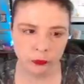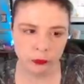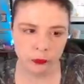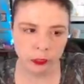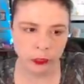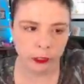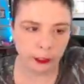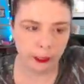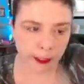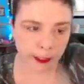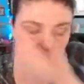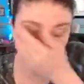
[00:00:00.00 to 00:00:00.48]

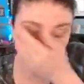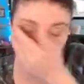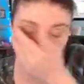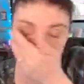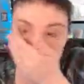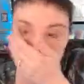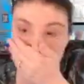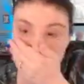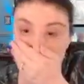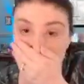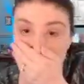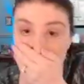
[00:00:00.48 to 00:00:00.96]
Alright.
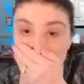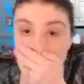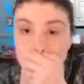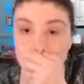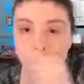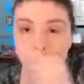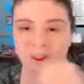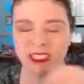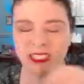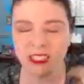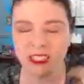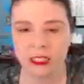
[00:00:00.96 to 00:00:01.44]

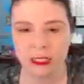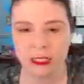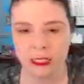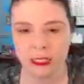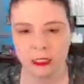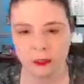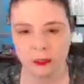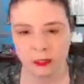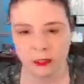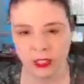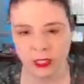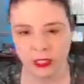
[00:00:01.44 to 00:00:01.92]
Let's see
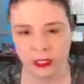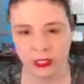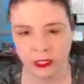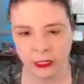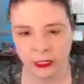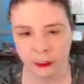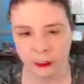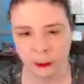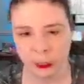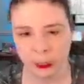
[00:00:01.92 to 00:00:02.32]
if I can get